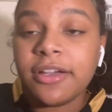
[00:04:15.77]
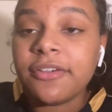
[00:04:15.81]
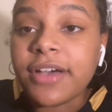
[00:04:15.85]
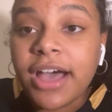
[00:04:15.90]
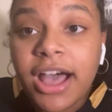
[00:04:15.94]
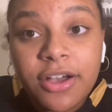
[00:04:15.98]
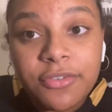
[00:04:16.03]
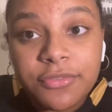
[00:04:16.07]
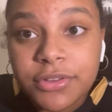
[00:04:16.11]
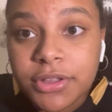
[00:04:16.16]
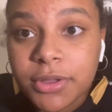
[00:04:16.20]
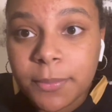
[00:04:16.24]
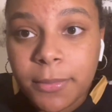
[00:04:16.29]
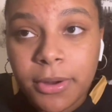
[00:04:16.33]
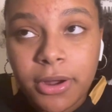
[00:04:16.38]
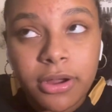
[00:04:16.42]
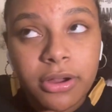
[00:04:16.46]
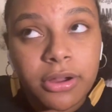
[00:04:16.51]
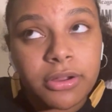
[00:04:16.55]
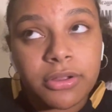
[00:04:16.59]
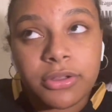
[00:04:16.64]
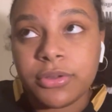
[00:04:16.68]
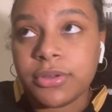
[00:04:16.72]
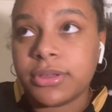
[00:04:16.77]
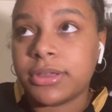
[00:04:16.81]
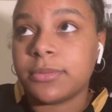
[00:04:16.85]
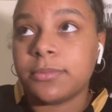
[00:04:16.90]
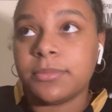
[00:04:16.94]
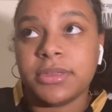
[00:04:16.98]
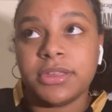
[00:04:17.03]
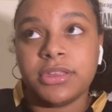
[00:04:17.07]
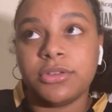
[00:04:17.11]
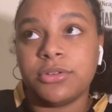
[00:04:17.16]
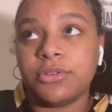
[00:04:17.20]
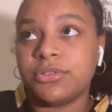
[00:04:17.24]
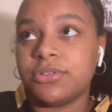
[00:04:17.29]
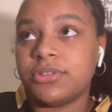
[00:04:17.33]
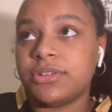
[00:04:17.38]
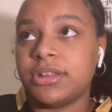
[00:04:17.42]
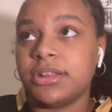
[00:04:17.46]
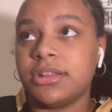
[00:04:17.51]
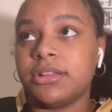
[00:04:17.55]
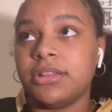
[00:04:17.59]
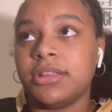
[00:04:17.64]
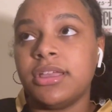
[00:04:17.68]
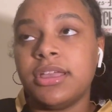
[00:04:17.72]
Alvin Kamara, who can be
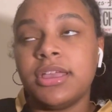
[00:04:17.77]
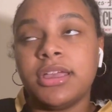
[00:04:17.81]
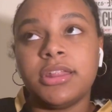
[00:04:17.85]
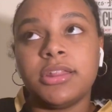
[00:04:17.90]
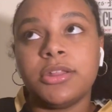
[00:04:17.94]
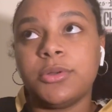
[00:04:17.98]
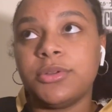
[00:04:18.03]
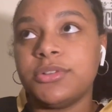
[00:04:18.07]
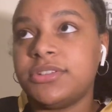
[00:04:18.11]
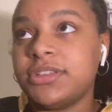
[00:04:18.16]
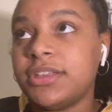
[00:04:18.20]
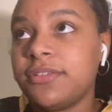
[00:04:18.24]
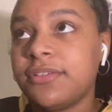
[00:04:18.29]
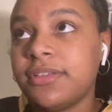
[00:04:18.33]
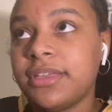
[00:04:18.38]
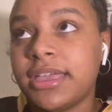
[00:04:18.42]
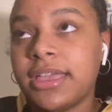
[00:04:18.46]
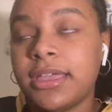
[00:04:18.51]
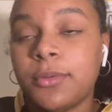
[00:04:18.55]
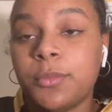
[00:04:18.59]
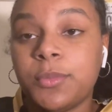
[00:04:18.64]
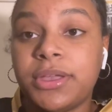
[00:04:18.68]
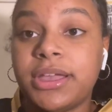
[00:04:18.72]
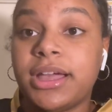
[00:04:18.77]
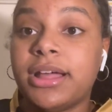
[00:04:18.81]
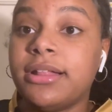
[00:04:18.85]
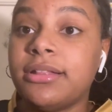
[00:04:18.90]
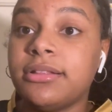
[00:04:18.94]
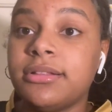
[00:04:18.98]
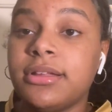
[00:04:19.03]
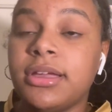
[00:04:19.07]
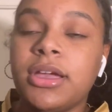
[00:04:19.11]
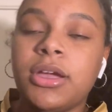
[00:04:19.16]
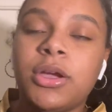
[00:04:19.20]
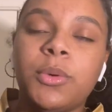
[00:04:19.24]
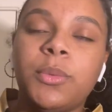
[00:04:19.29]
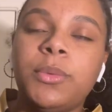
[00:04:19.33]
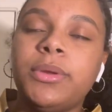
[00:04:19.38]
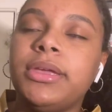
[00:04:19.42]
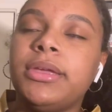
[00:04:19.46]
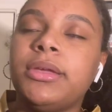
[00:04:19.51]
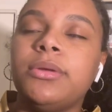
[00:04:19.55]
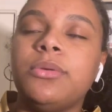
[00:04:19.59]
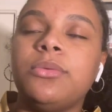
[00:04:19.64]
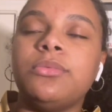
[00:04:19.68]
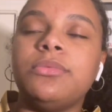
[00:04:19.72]
used in the receiving game. We
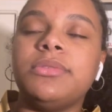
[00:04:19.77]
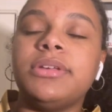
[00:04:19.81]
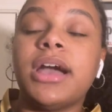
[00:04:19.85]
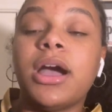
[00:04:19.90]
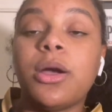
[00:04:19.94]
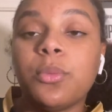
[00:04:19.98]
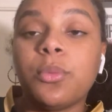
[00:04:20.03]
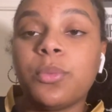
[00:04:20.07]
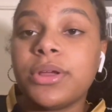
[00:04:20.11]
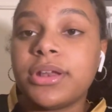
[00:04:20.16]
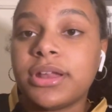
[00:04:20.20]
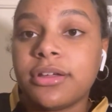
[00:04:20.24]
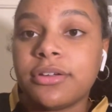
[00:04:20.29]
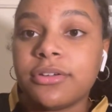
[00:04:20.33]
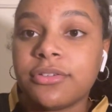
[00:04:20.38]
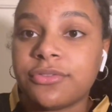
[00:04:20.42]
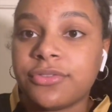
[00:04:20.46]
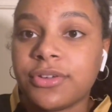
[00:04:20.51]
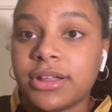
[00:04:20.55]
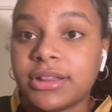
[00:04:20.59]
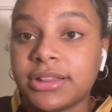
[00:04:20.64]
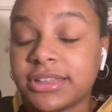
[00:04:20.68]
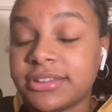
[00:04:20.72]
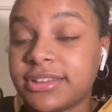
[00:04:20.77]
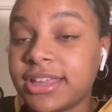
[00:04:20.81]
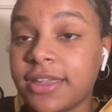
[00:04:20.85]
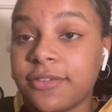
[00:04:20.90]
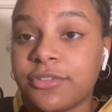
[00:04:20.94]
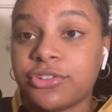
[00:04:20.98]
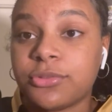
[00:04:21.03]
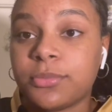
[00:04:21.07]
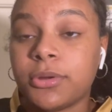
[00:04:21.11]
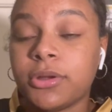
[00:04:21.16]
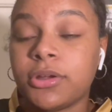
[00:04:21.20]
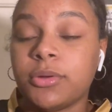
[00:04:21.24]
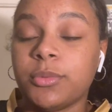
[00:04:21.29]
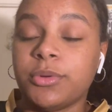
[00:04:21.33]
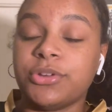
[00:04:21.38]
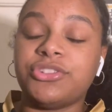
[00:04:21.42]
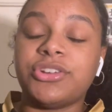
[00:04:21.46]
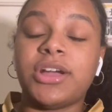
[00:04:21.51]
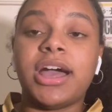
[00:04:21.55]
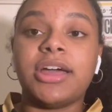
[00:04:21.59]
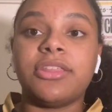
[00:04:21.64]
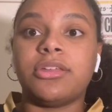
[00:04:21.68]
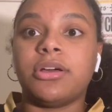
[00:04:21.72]
got rid of Latavius Murray,
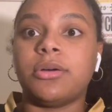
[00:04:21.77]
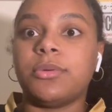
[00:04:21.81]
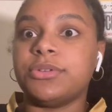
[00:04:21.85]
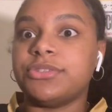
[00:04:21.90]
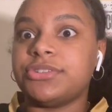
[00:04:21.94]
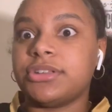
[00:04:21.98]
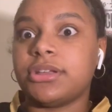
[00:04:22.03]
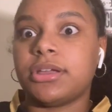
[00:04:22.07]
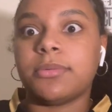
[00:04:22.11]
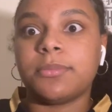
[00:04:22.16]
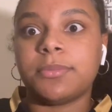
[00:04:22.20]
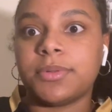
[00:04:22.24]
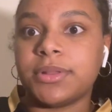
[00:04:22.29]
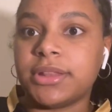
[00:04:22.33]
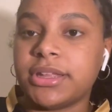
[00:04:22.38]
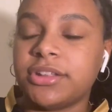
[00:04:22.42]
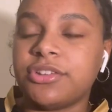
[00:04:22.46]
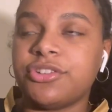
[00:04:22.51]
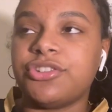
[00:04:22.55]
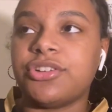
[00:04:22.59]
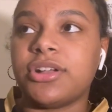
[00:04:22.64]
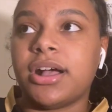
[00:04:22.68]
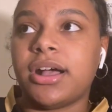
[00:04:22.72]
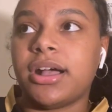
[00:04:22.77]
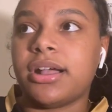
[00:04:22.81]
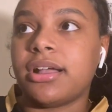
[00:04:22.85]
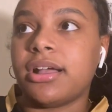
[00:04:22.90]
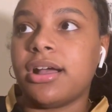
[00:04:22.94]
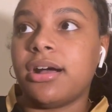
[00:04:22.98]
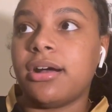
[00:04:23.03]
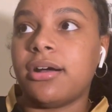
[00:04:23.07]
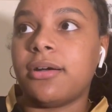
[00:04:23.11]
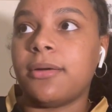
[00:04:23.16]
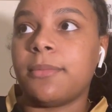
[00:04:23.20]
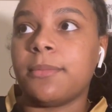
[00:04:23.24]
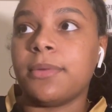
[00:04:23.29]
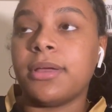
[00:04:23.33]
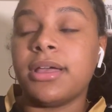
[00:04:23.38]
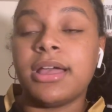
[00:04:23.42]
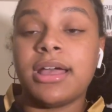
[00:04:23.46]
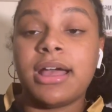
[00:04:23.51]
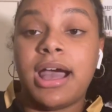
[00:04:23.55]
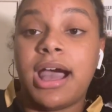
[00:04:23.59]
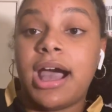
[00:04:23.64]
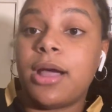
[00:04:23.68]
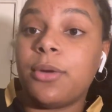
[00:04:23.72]
which I thought was a complete shock.
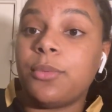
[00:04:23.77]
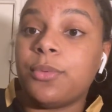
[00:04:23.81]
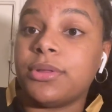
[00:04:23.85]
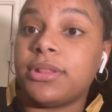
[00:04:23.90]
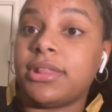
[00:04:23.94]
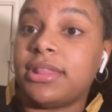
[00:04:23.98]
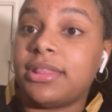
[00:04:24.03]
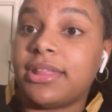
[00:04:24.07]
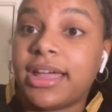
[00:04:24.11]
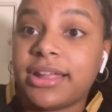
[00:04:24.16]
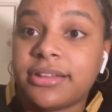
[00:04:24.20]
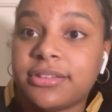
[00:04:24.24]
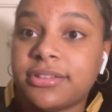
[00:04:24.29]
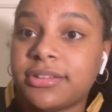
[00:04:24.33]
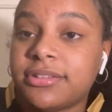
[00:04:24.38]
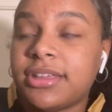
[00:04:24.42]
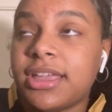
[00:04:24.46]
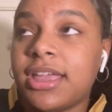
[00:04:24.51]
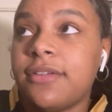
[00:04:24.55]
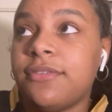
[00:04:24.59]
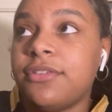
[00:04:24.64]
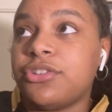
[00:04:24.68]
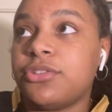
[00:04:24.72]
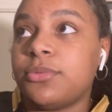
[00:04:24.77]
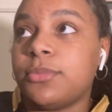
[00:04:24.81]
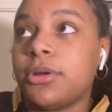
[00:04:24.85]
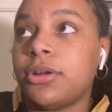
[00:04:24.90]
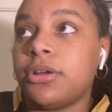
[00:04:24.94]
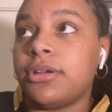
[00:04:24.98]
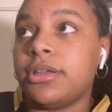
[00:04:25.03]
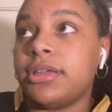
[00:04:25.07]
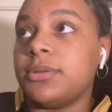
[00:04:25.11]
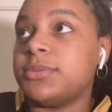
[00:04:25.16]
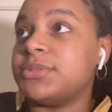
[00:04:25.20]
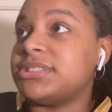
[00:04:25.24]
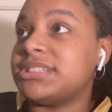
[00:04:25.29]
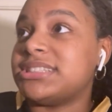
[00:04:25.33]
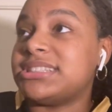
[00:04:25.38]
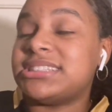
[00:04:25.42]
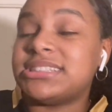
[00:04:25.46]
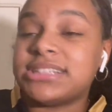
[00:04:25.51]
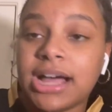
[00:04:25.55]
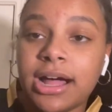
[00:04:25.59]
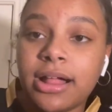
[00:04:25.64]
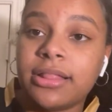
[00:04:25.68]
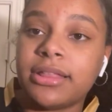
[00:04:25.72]
I really liked Latavius Murray. He was a
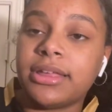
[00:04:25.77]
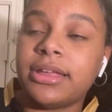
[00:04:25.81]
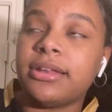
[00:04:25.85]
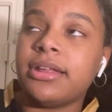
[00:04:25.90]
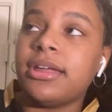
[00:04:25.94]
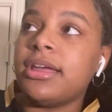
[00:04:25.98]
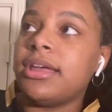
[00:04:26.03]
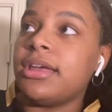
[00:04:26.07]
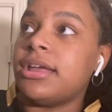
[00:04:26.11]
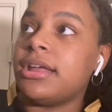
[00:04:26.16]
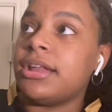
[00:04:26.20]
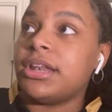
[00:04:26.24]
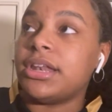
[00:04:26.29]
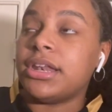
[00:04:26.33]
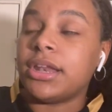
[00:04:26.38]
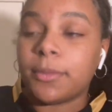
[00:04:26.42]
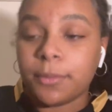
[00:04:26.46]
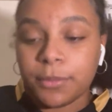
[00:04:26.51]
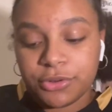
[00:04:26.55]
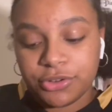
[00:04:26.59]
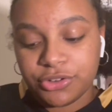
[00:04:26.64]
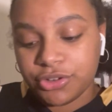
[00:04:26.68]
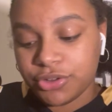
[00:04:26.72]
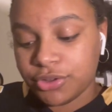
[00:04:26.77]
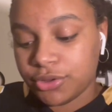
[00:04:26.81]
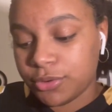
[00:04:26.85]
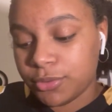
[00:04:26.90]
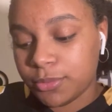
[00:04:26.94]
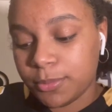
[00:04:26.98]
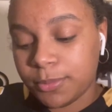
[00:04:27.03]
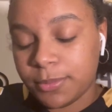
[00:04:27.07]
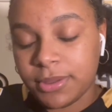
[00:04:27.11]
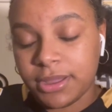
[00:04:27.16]
solid number 2.